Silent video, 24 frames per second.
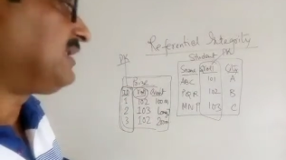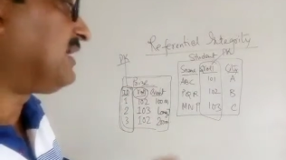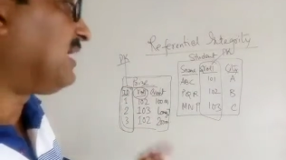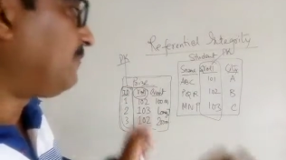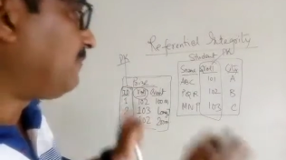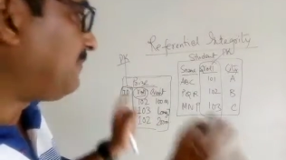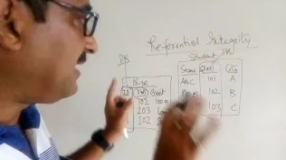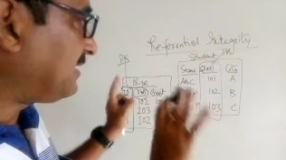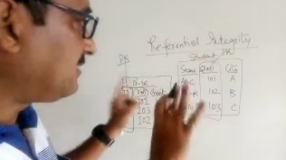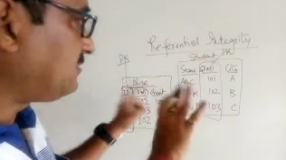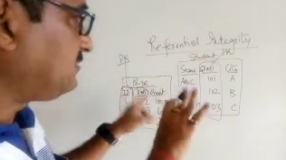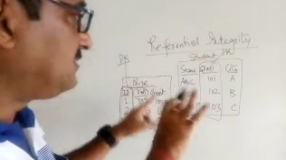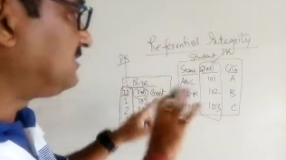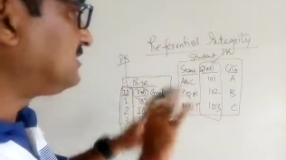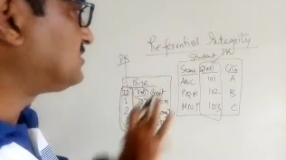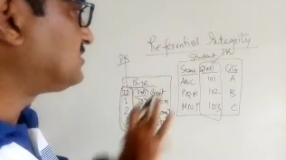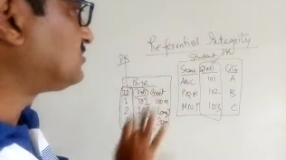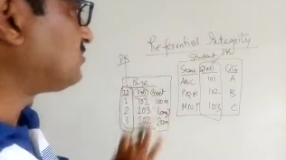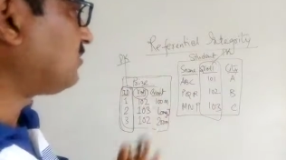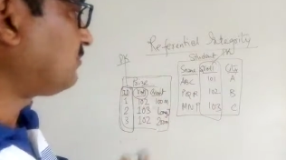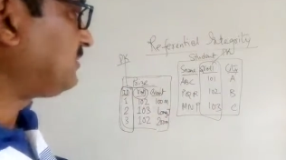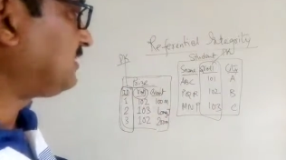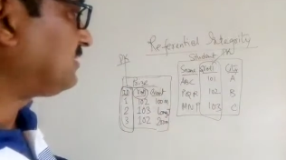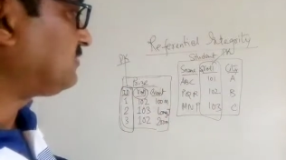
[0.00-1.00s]
come back to this
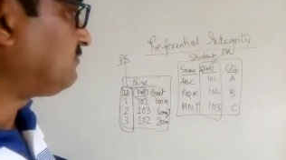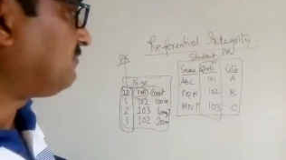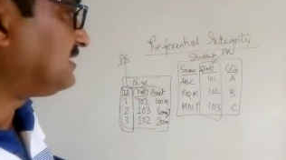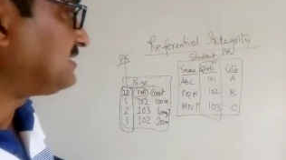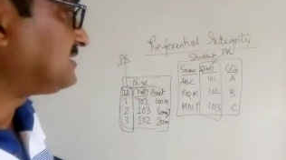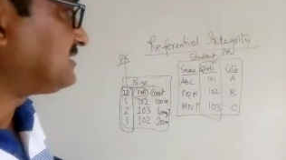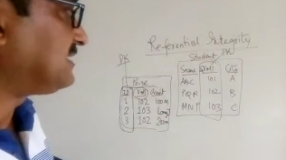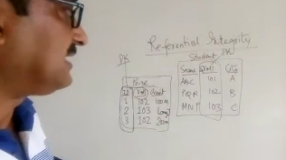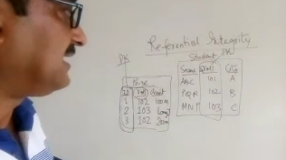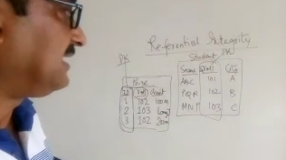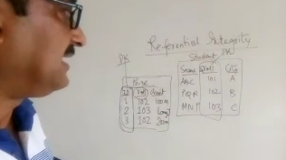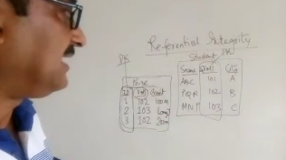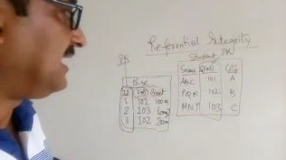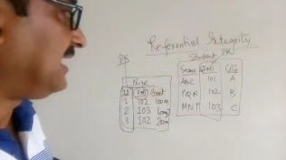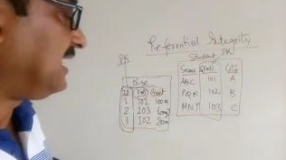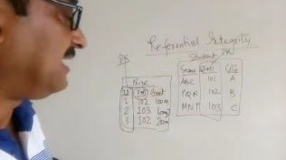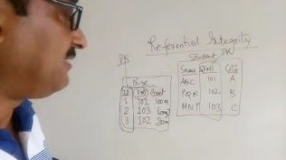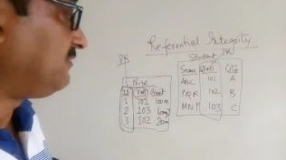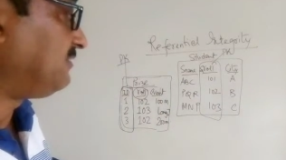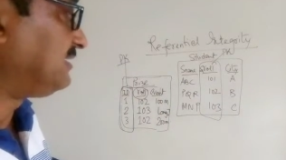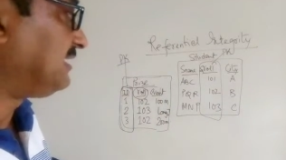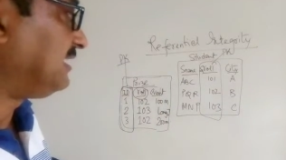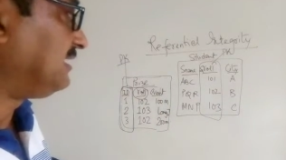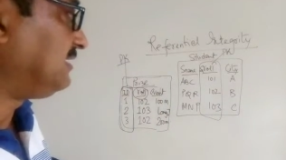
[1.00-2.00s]
topic once again and I
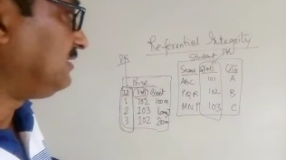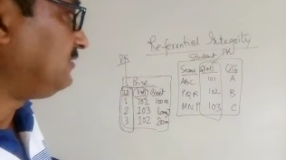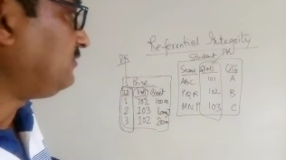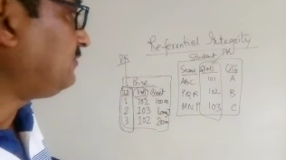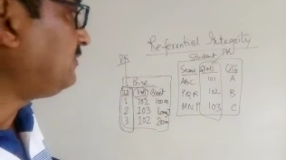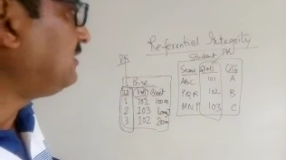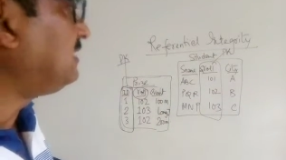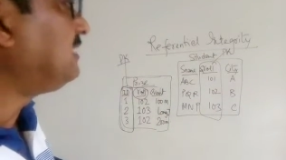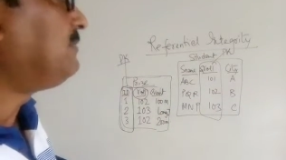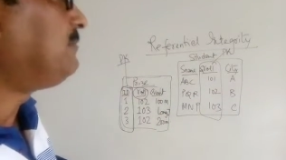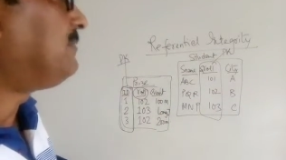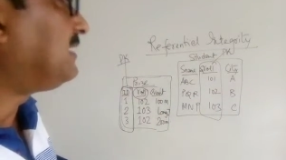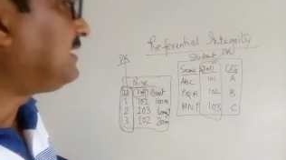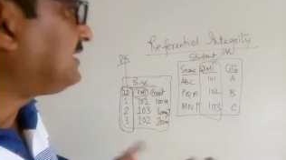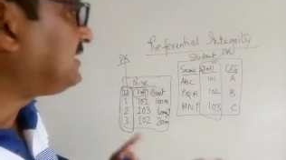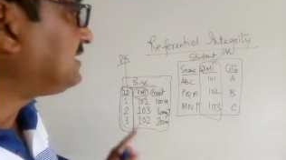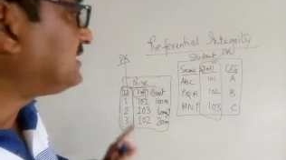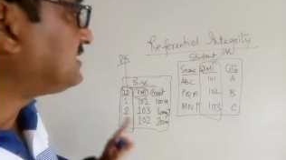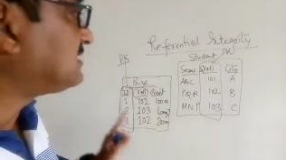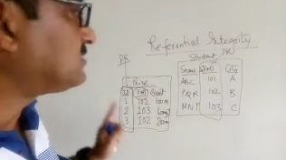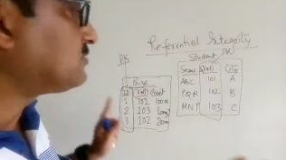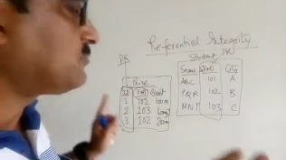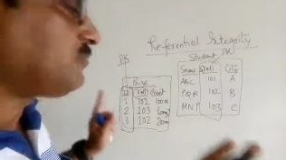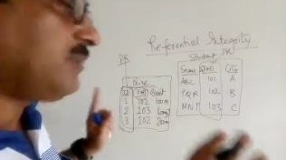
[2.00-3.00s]
will tell you. But it
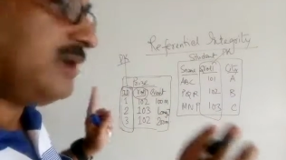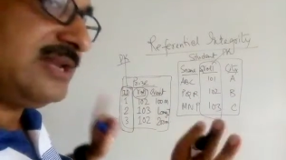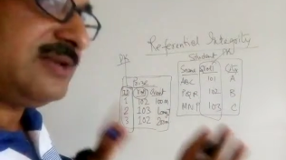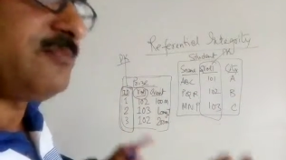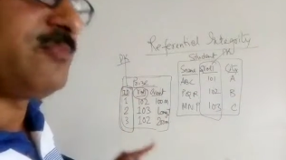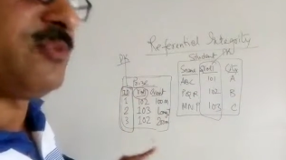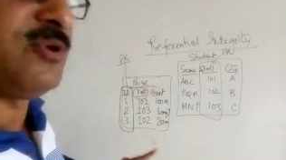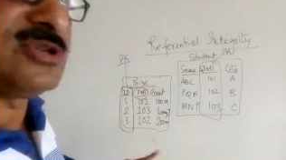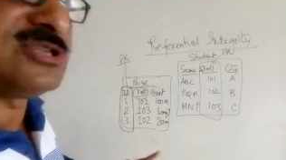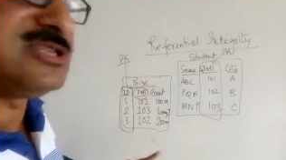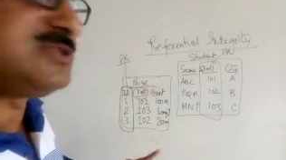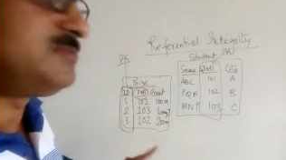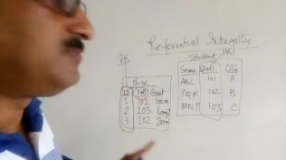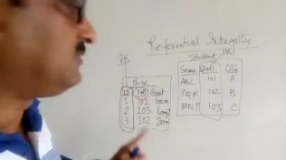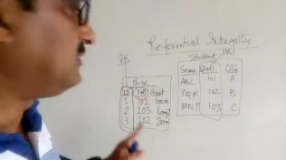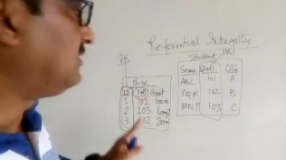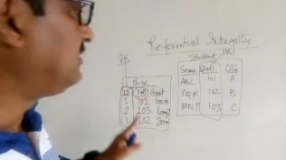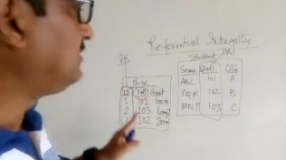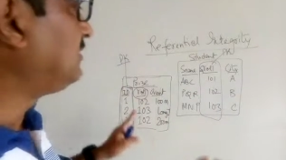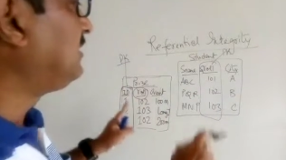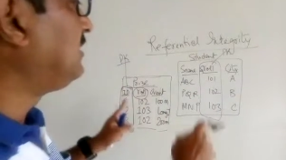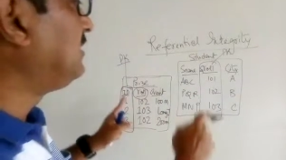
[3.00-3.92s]
is quite possible